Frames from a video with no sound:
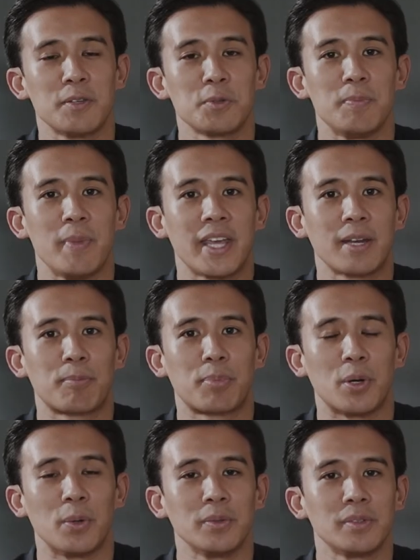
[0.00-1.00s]
This would make it
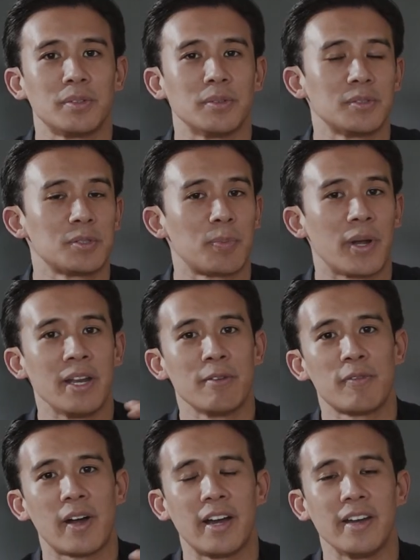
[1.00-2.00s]
prone to spreading
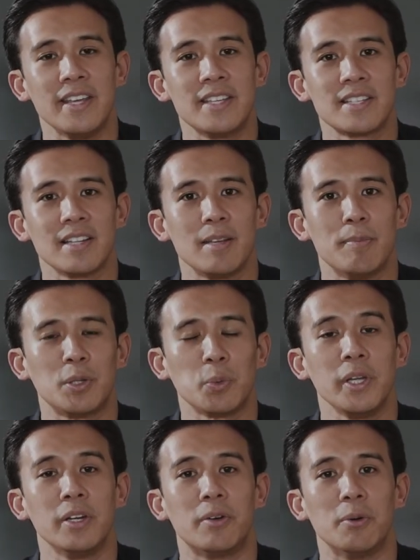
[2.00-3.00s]
fire easily
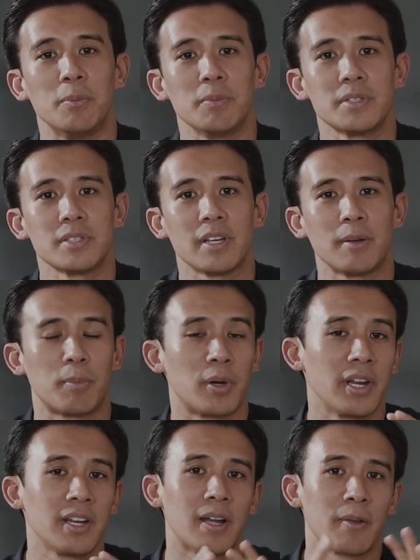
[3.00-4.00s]
between rooms and
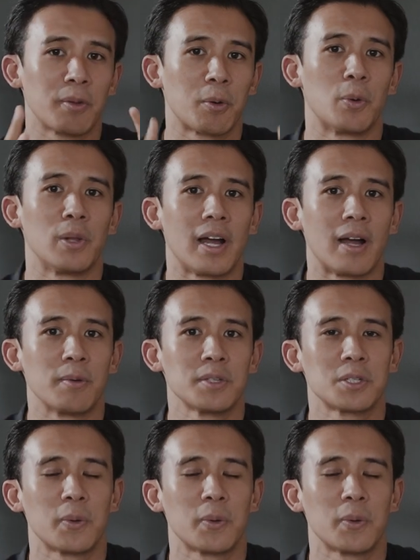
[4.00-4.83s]
burning down the whole house